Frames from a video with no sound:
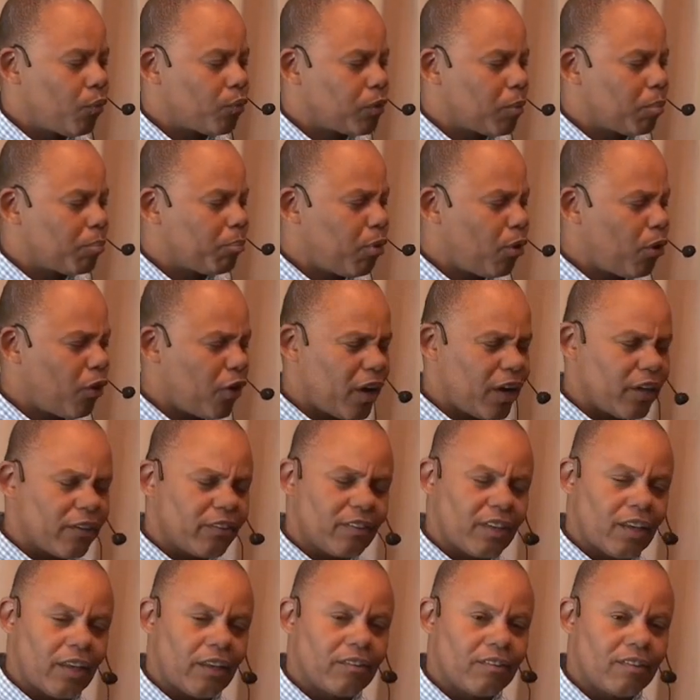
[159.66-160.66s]
the
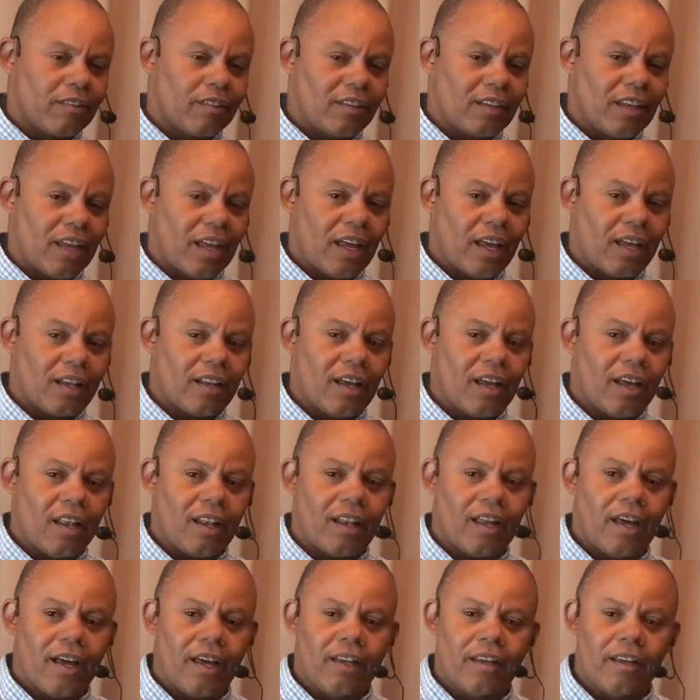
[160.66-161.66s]
process that a
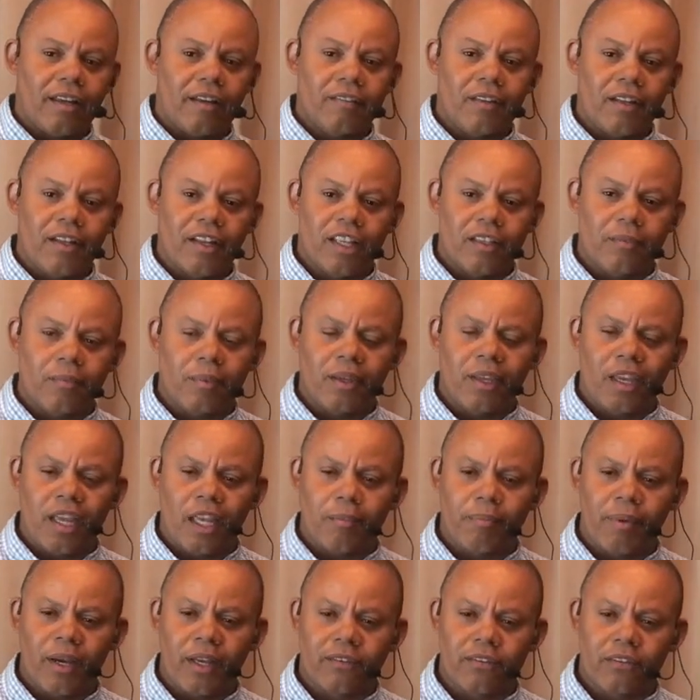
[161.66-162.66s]
lot of the lesbian,
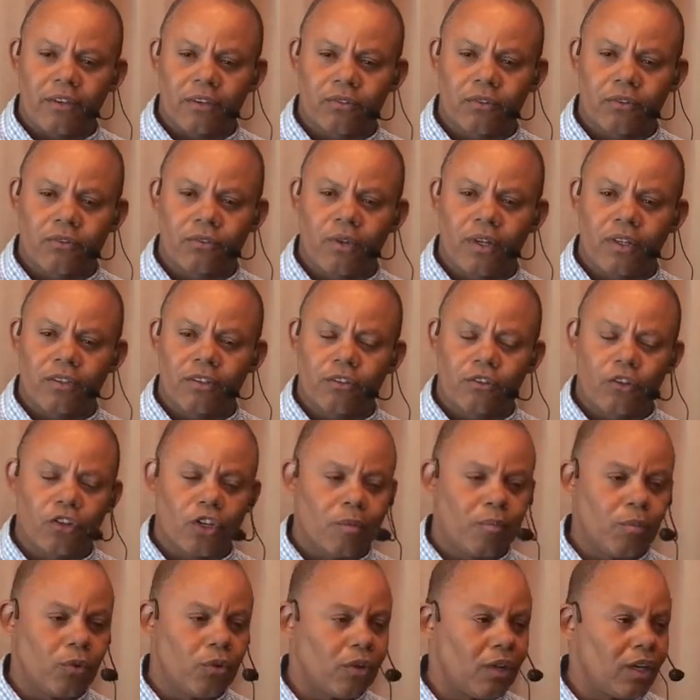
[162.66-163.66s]
gay, bisexual,
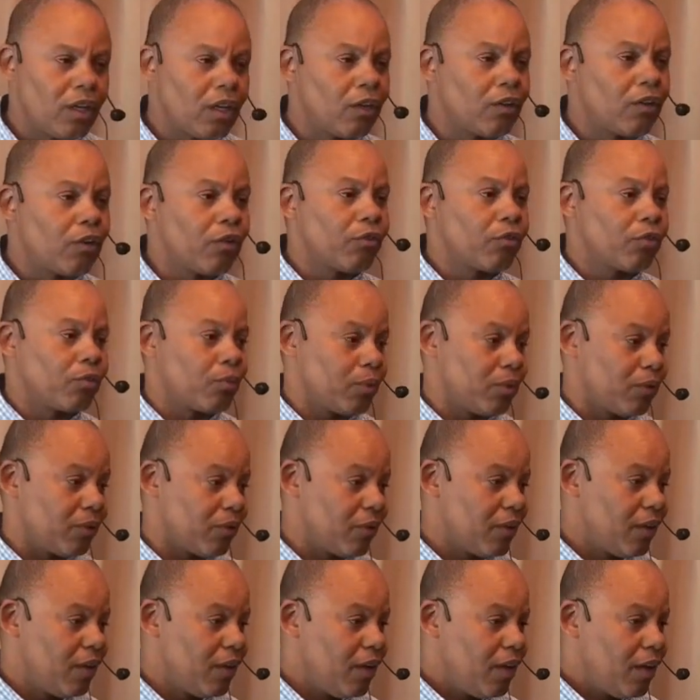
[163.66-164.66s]
transgender community go
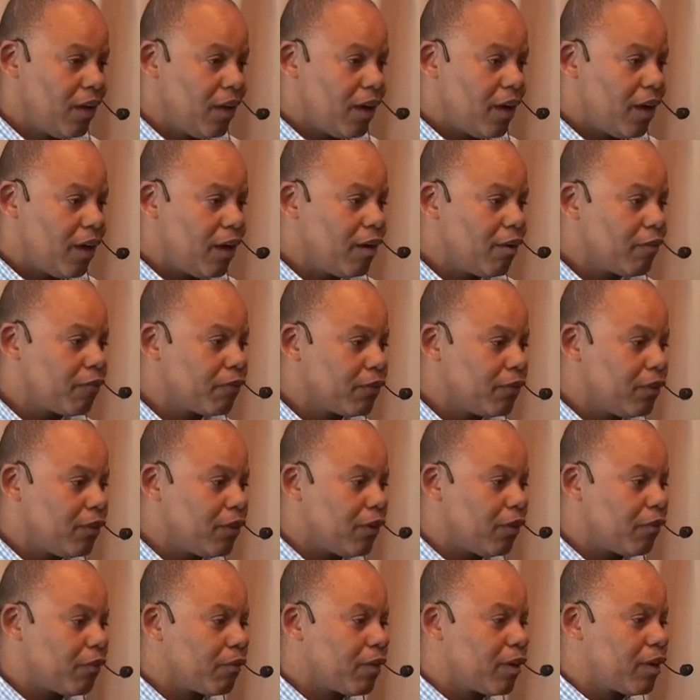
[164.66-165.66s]
through of, you
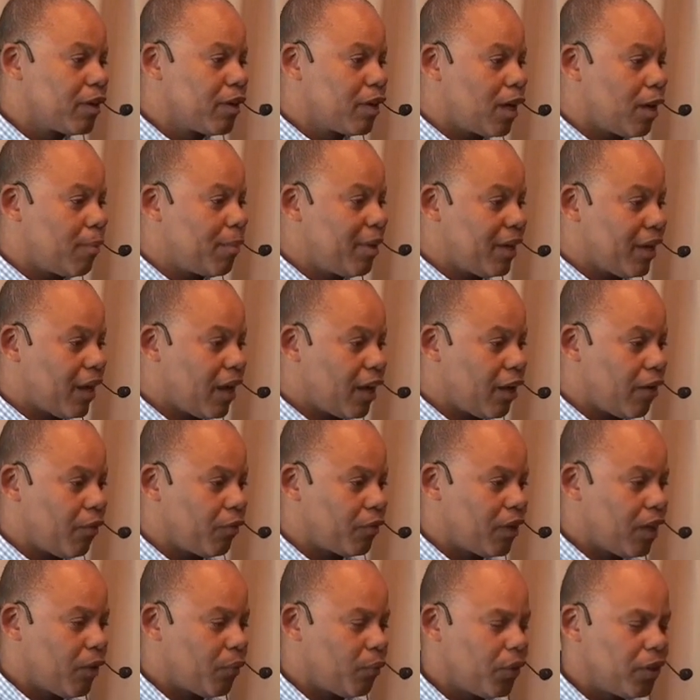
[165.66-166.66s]
know, coming
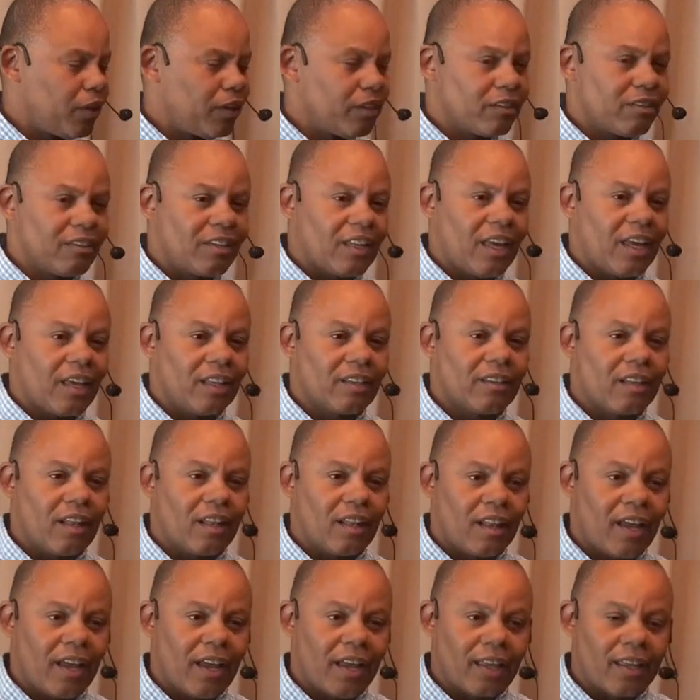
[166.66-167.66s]
out and what is
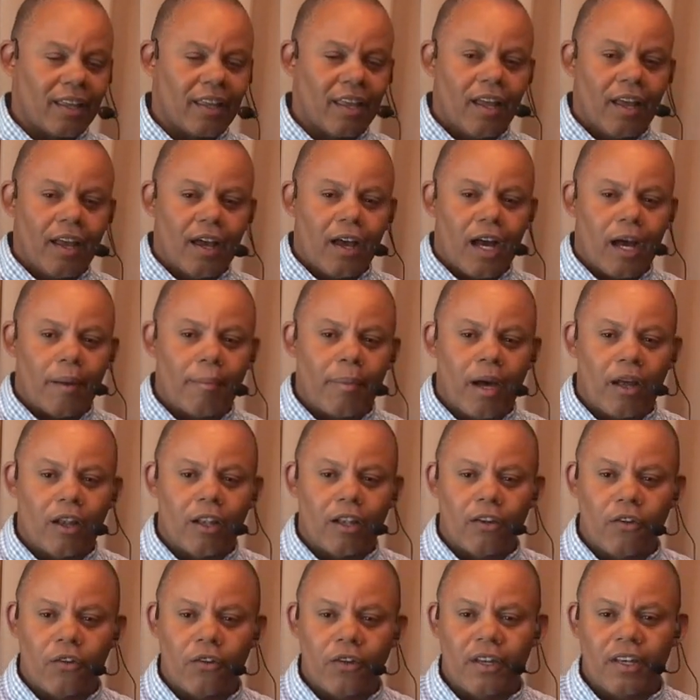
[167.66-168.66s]
that like,
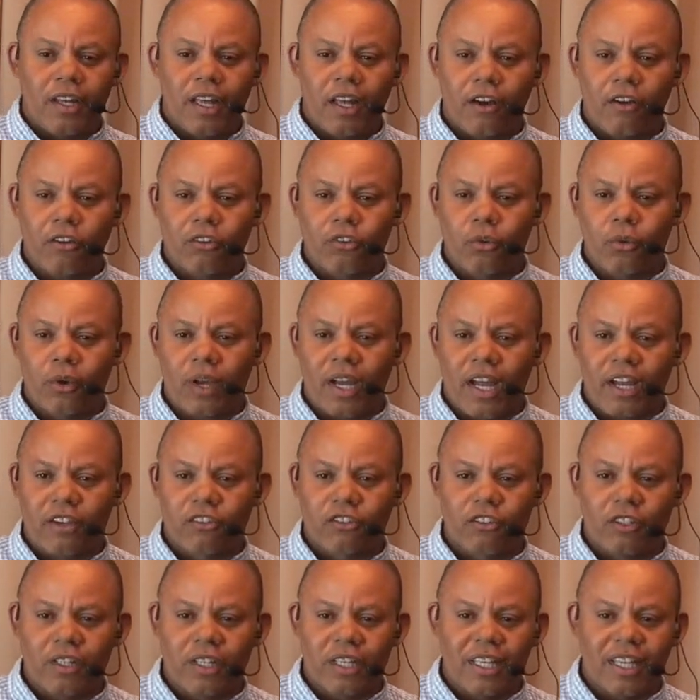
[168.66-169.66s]
about learning how to
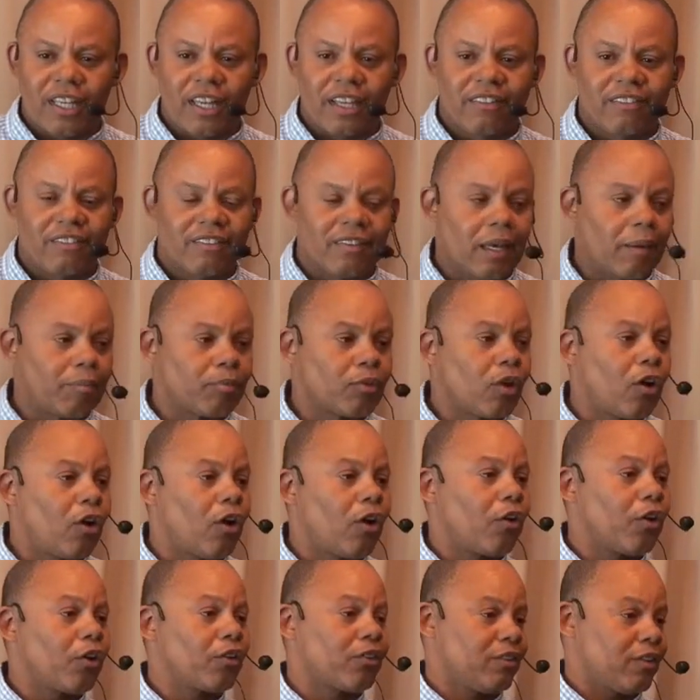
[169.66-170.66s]
actually
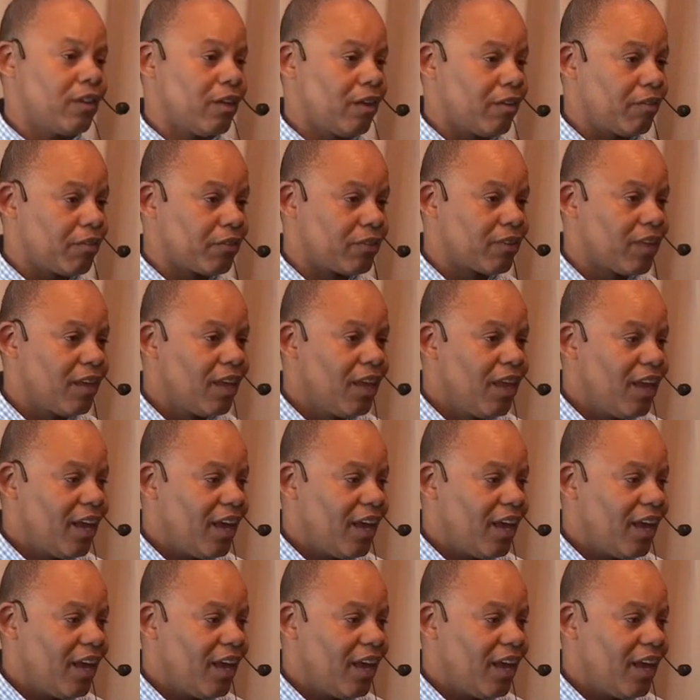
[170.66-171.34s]
accept ourselves.